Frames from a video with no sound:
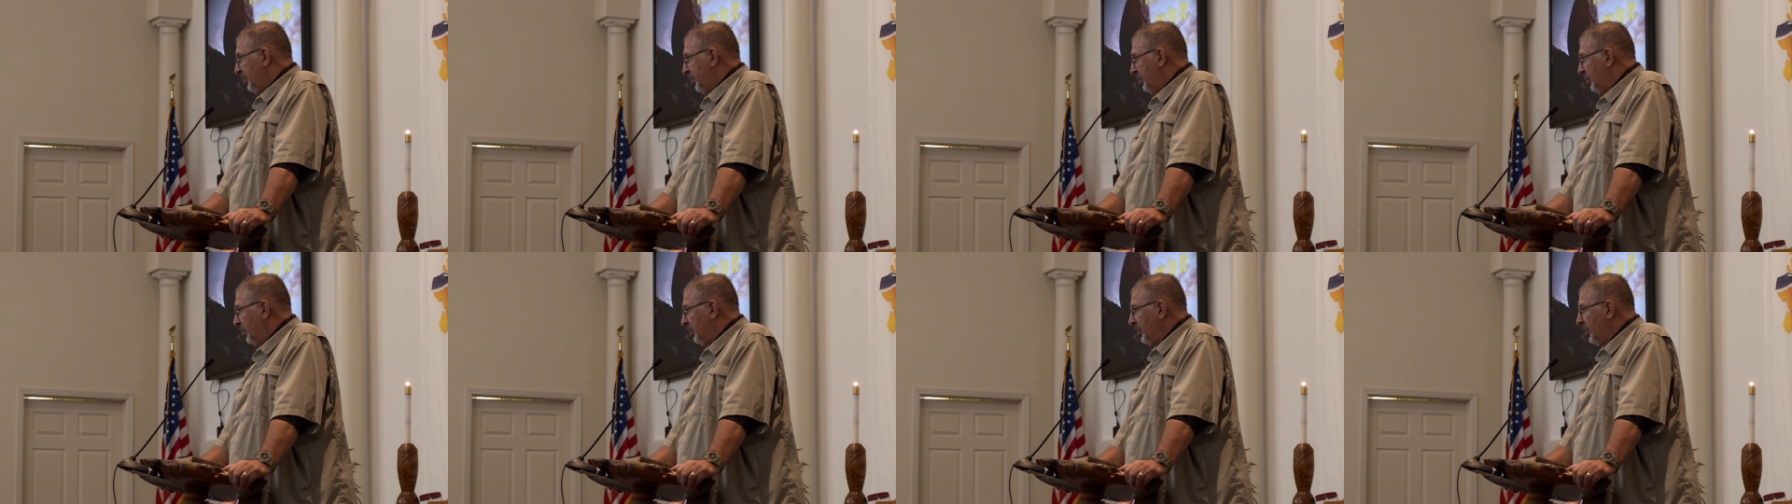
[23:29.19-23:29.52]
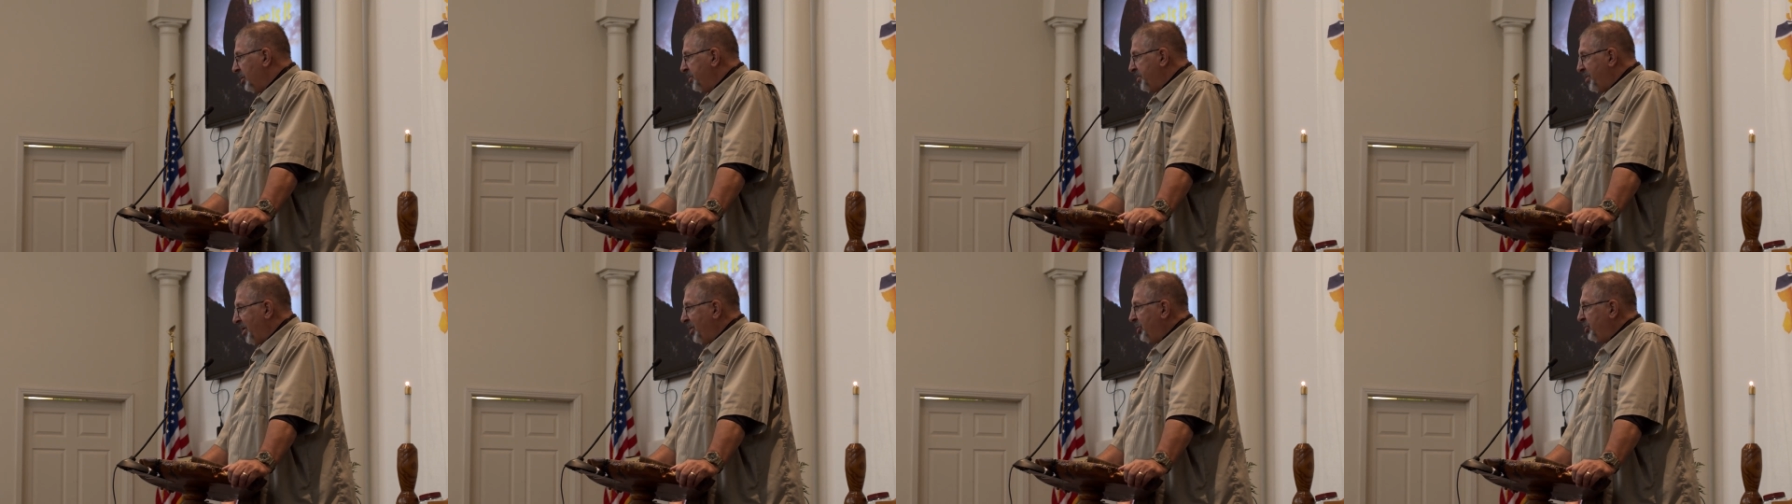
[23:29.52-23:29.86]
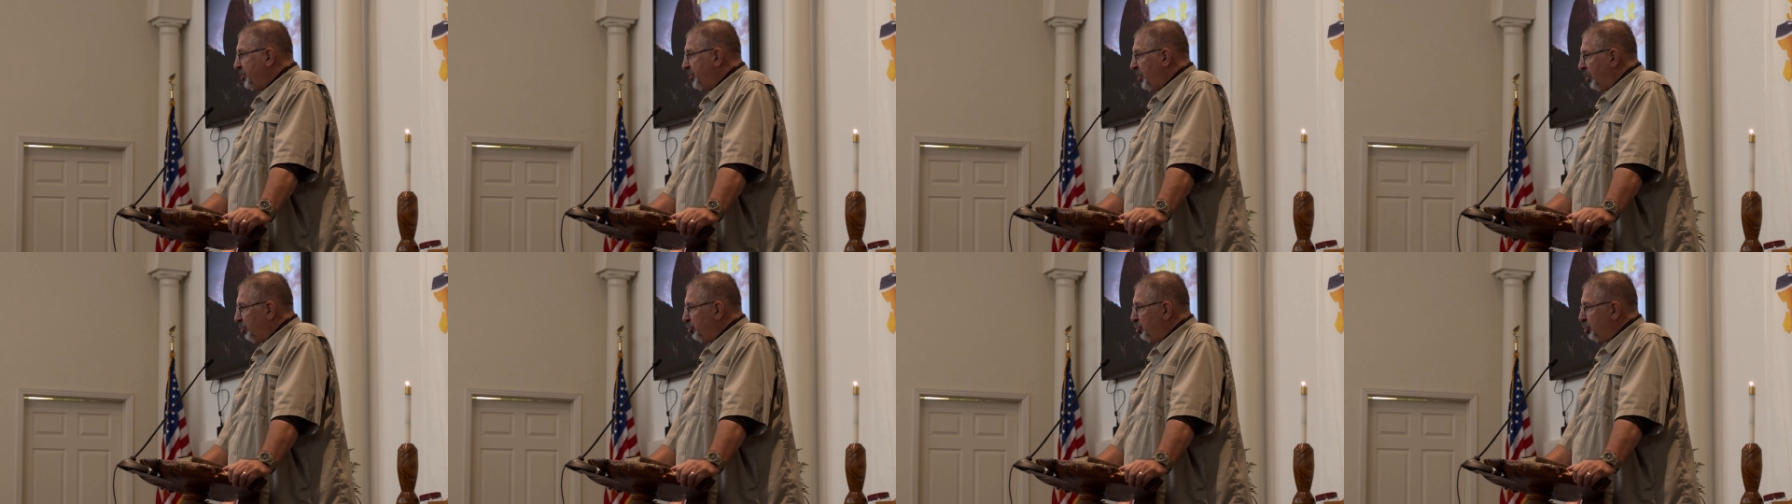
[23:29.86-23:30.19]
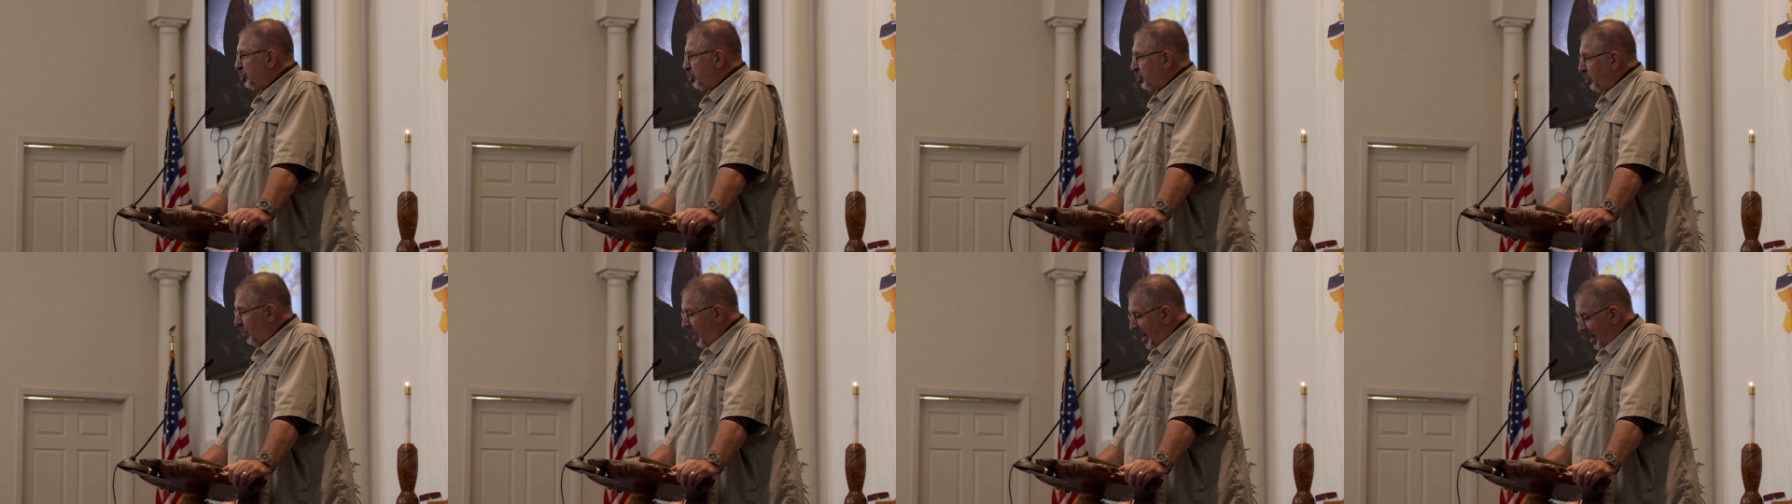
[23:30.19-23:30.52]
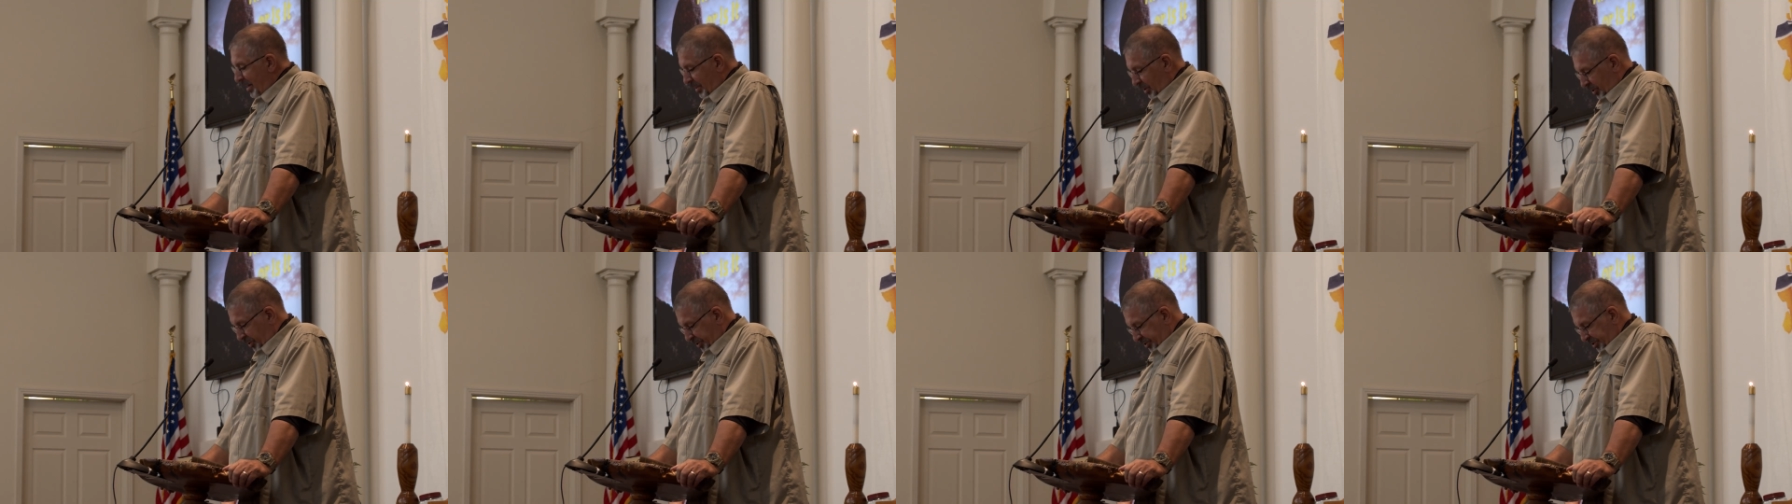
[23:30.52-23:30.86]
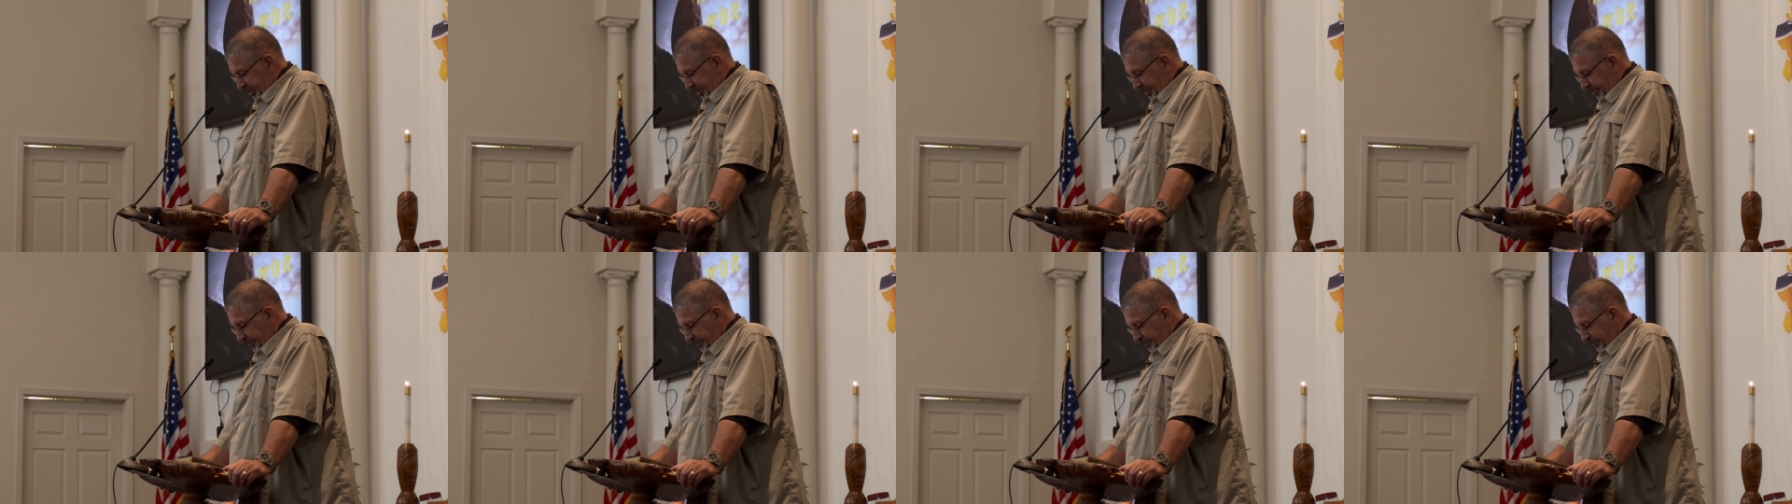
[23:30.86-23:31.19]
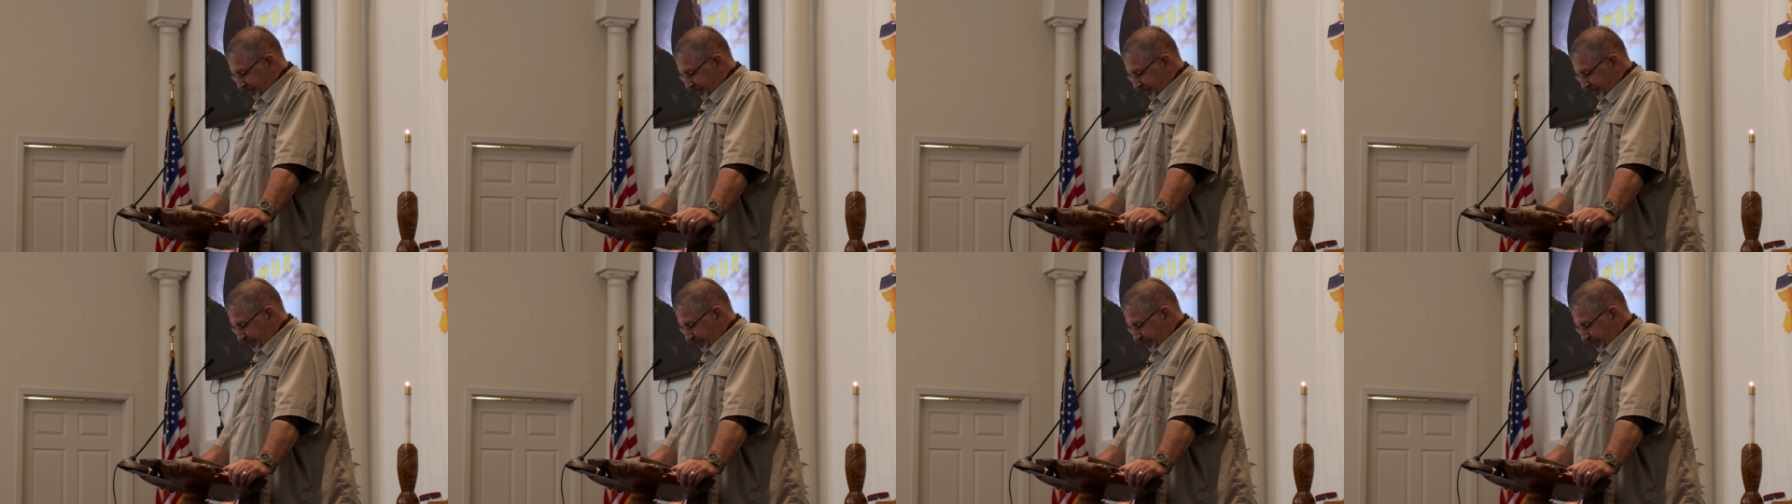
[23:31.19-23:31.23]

You're going to face those trials.